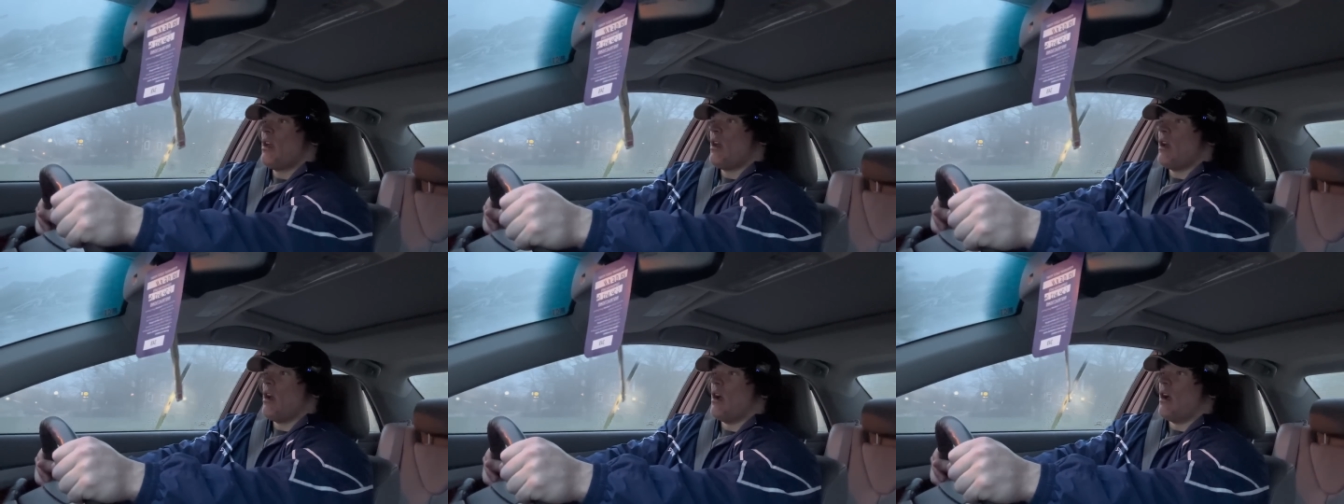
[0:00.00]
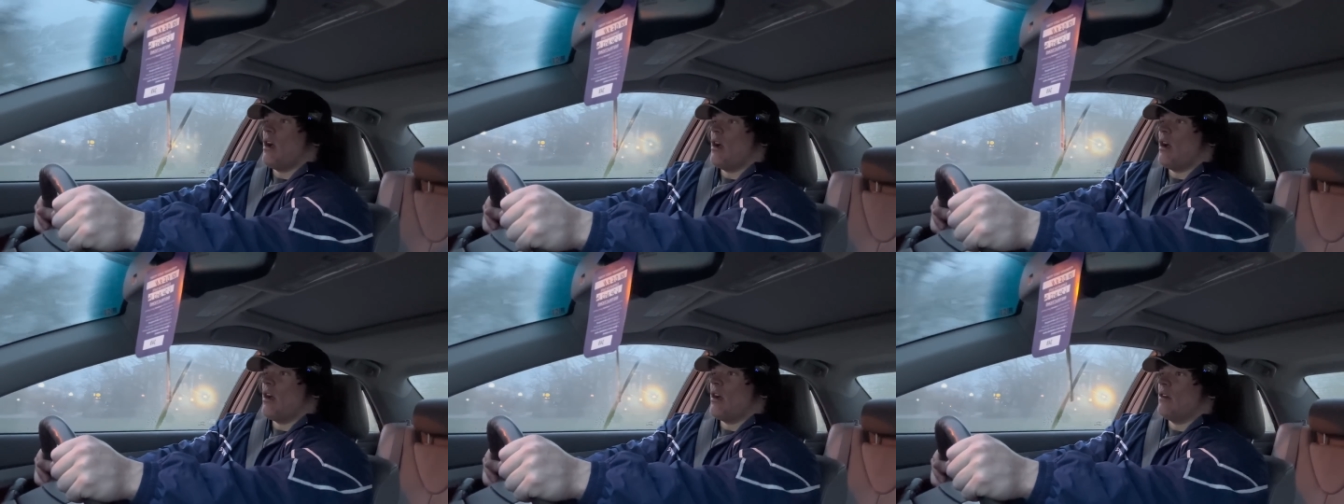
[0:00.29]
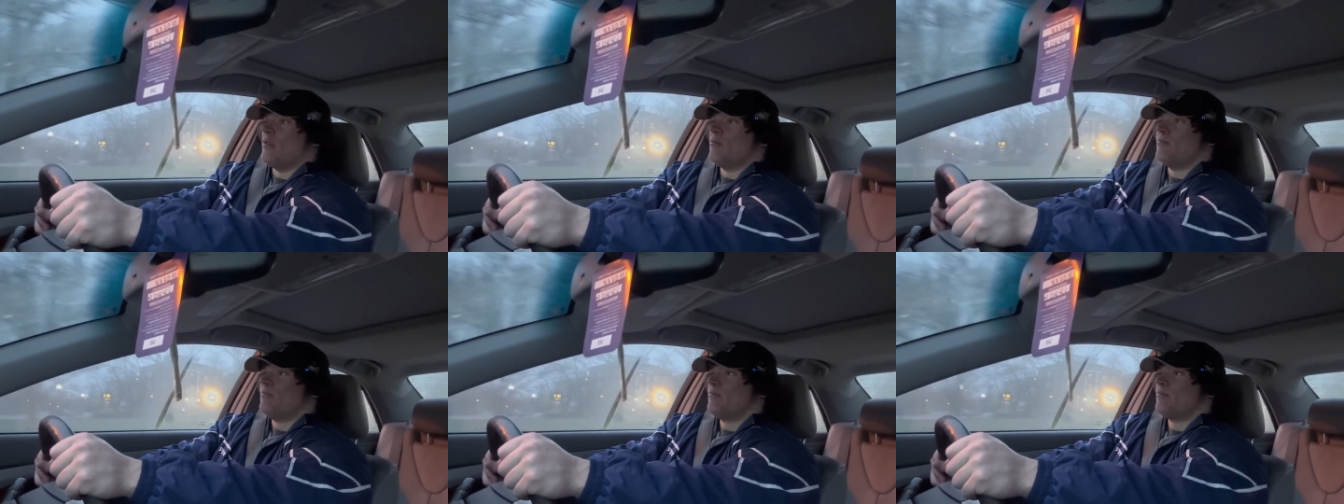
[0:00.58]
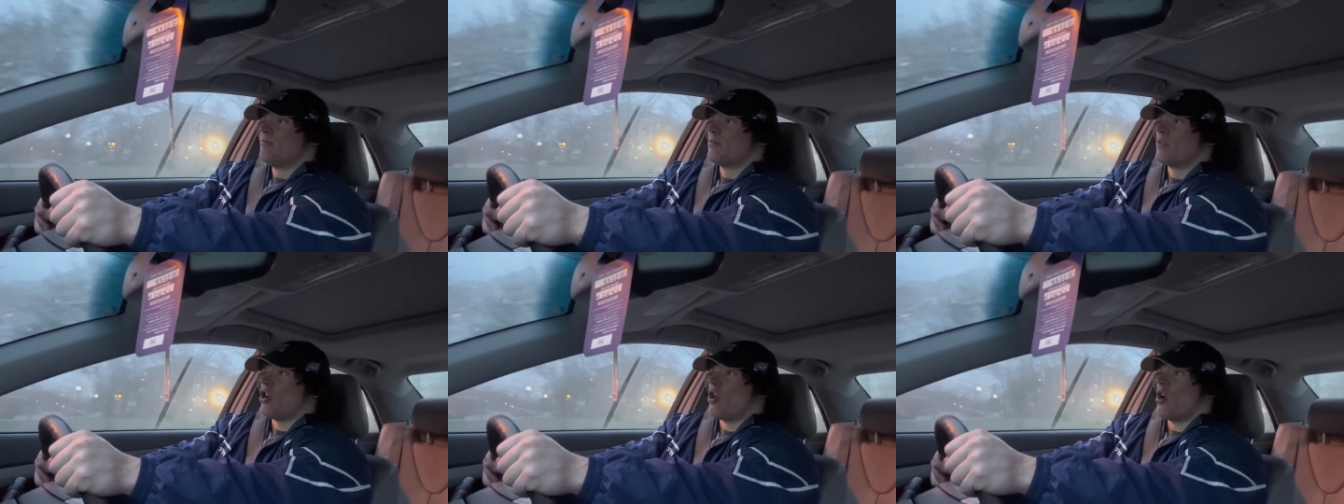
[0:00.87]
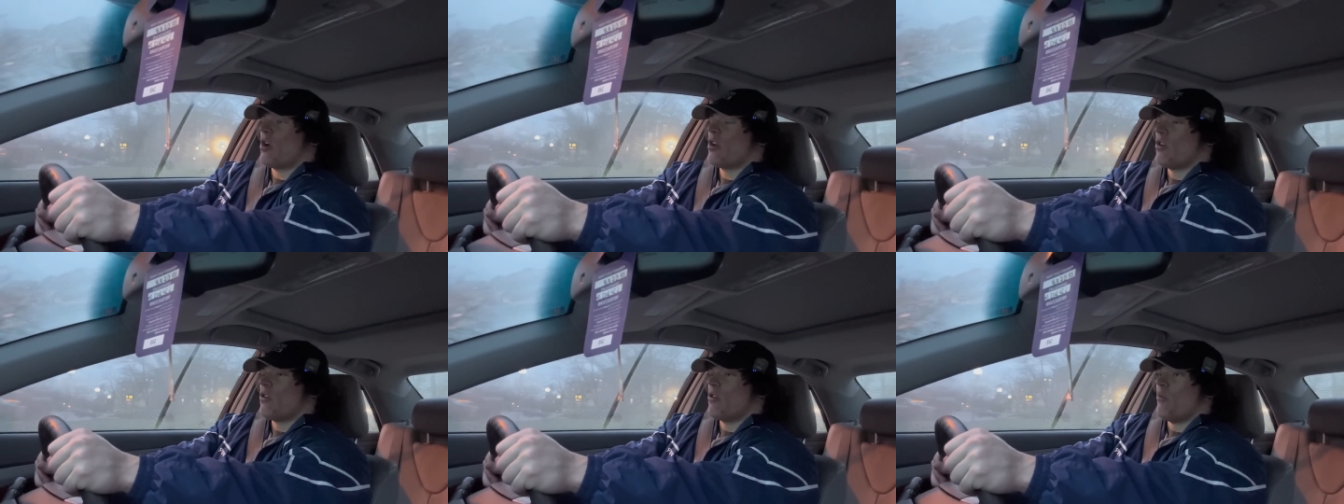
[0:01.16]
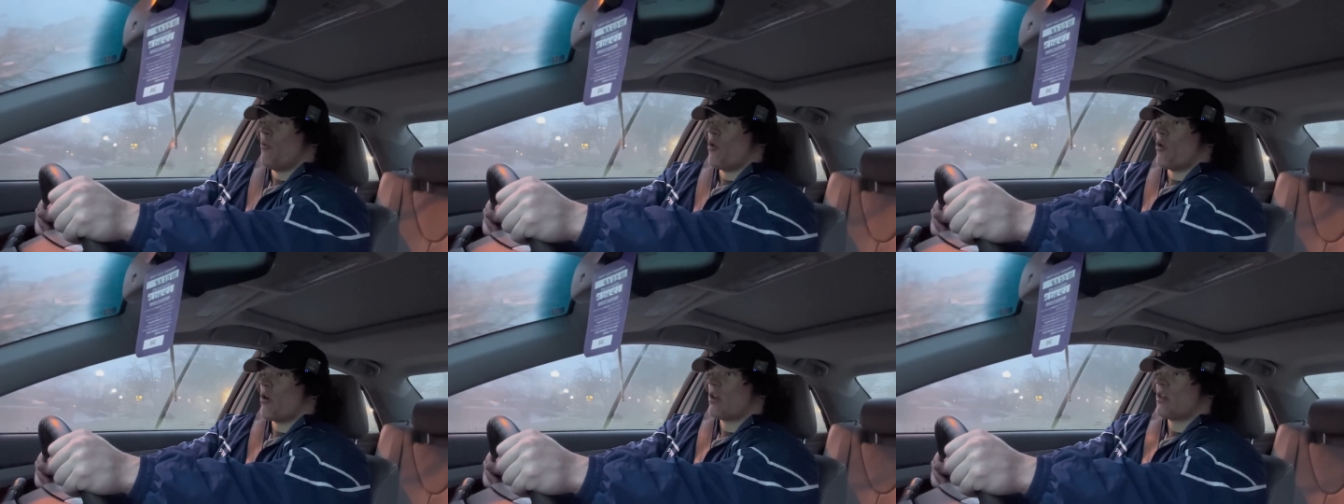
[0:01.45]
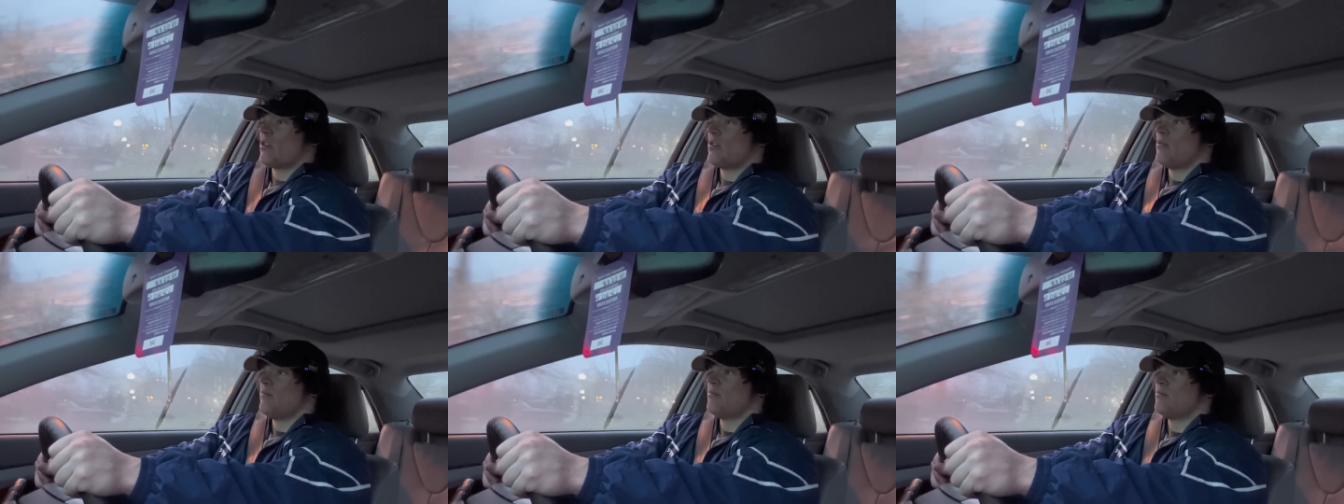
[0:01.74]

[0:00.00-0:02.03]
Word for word: Uh, cardio in the morning.